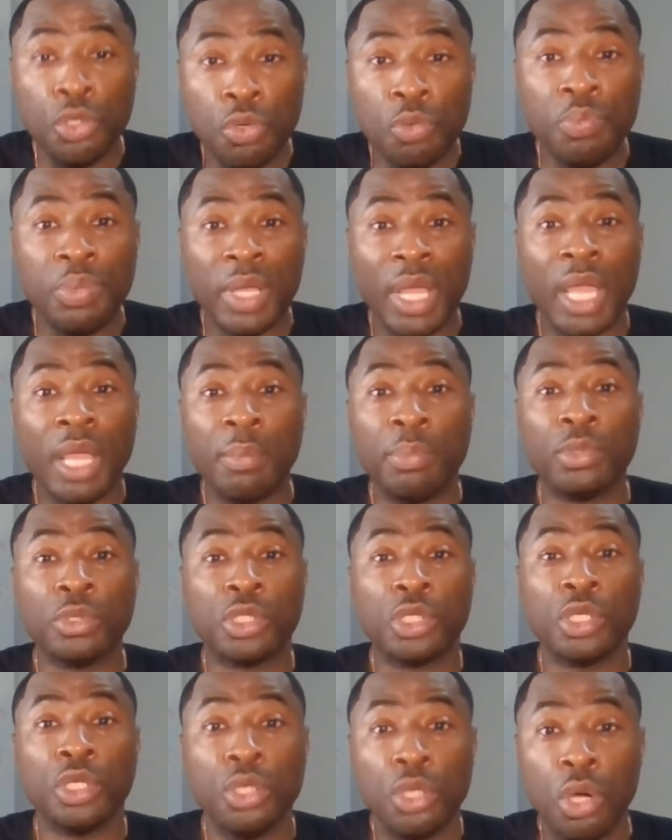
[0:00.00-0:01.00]
be able
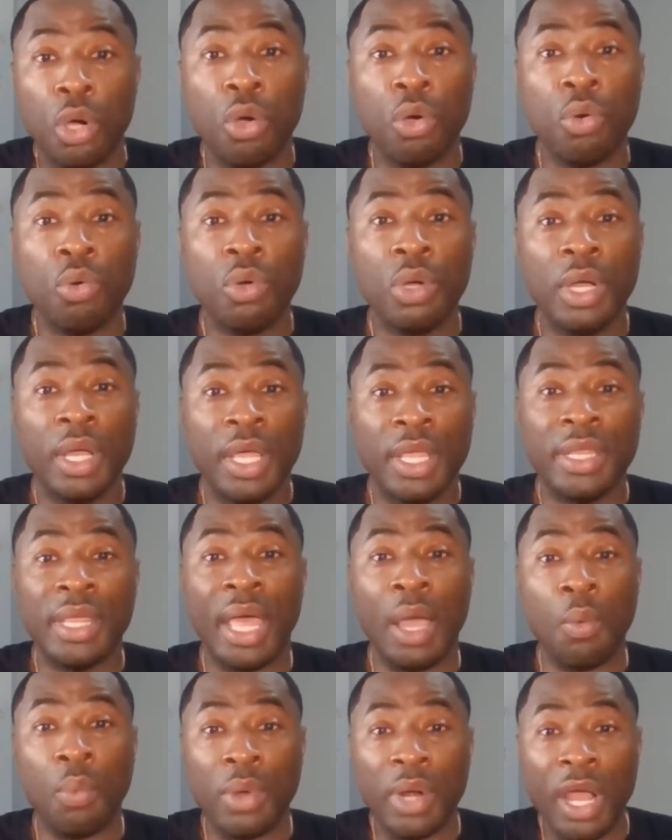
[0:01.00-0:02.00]
to know
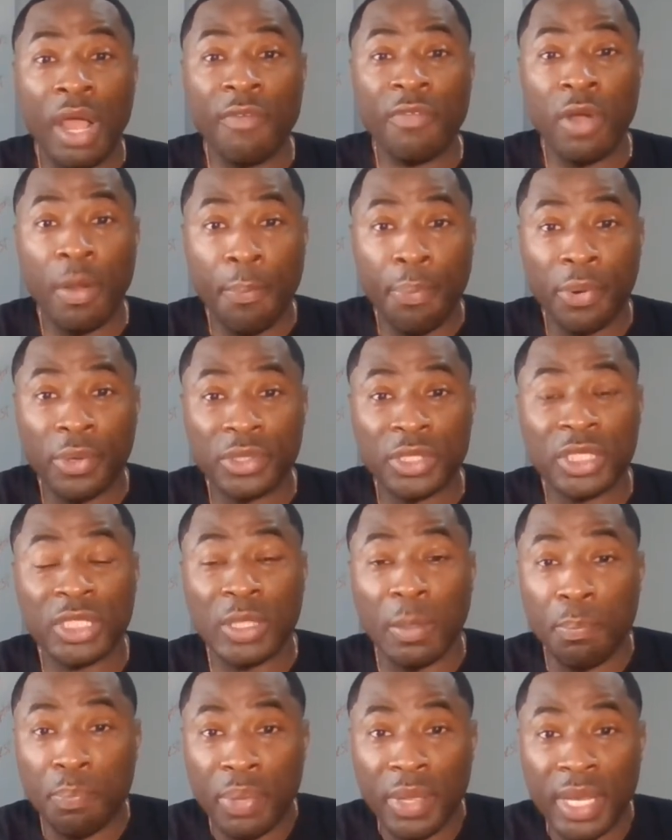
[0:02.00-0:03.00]
that whatever a person's
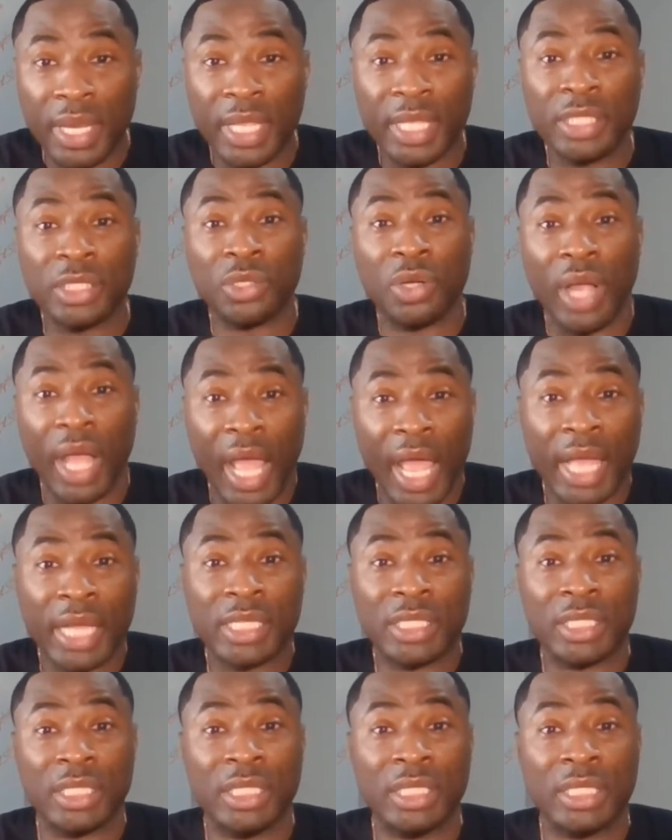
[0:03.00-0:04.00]
opinions or
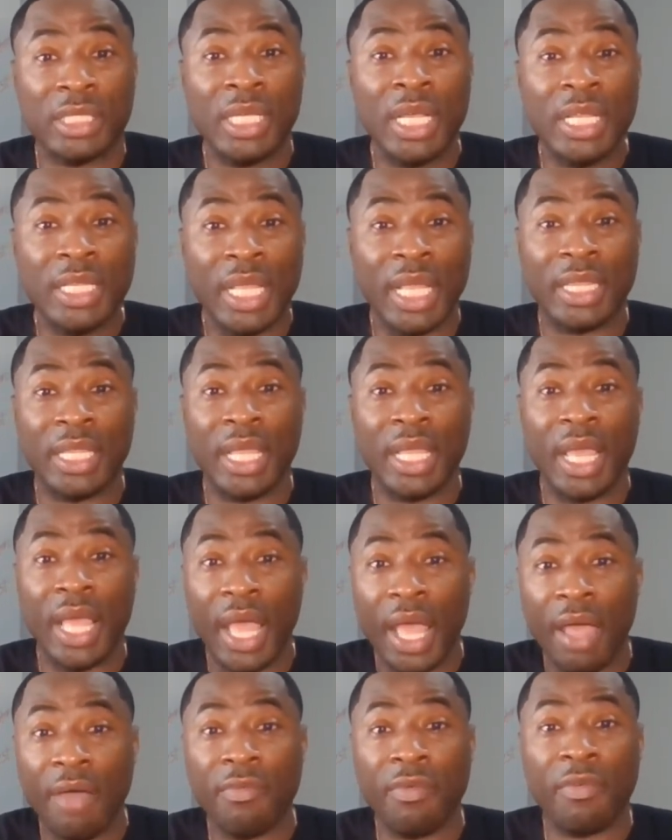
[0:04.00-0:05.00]
actions that they
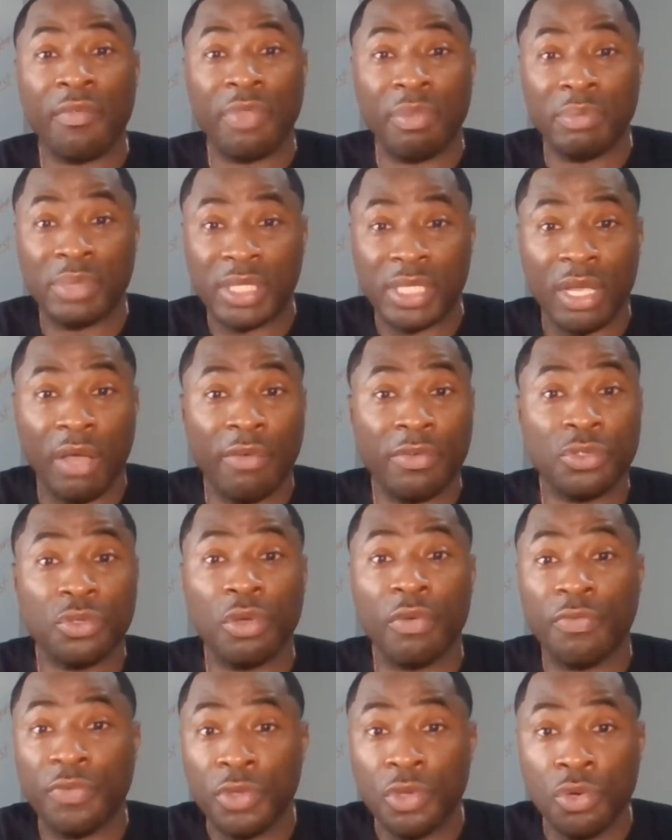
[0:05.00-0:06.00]
have of themselves or
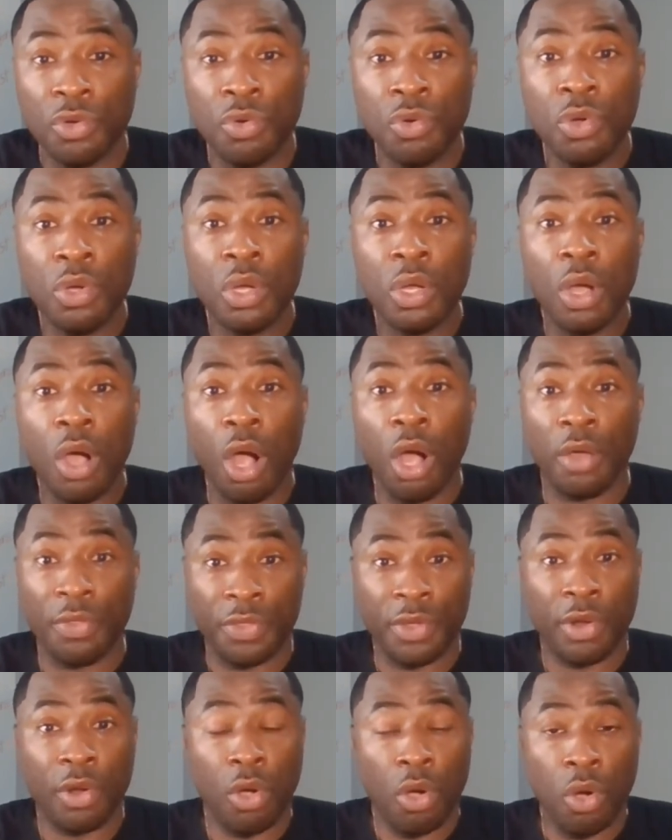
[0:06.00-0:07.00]
of you are
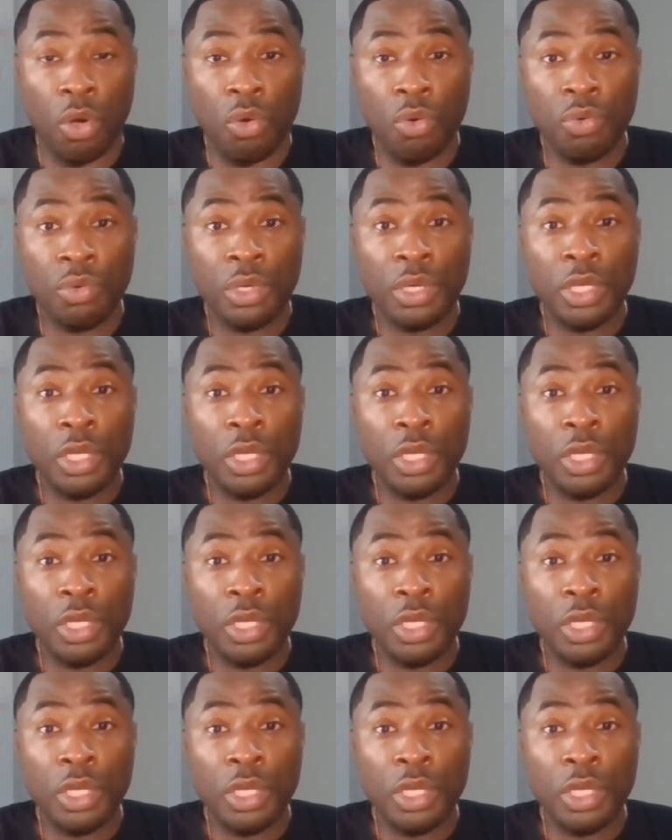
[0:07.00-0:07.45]
their own,